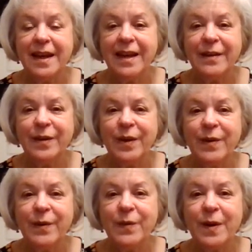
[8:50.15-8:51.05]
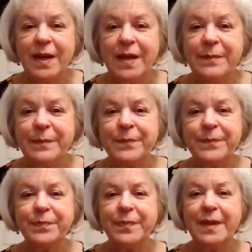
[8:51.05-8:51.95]
I don't know. Um,
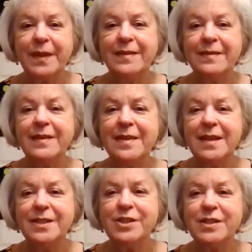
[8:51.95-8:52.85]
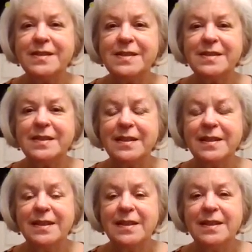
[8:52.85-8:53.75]
I see that she's
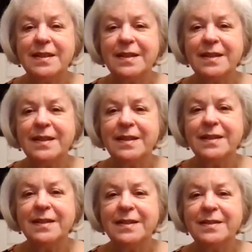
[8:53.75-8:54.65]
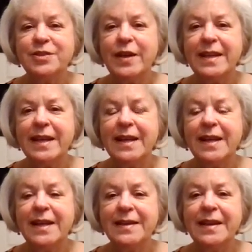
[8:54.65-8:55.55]
trying to get
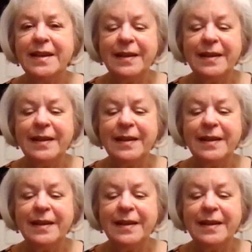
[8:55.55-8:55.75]
on.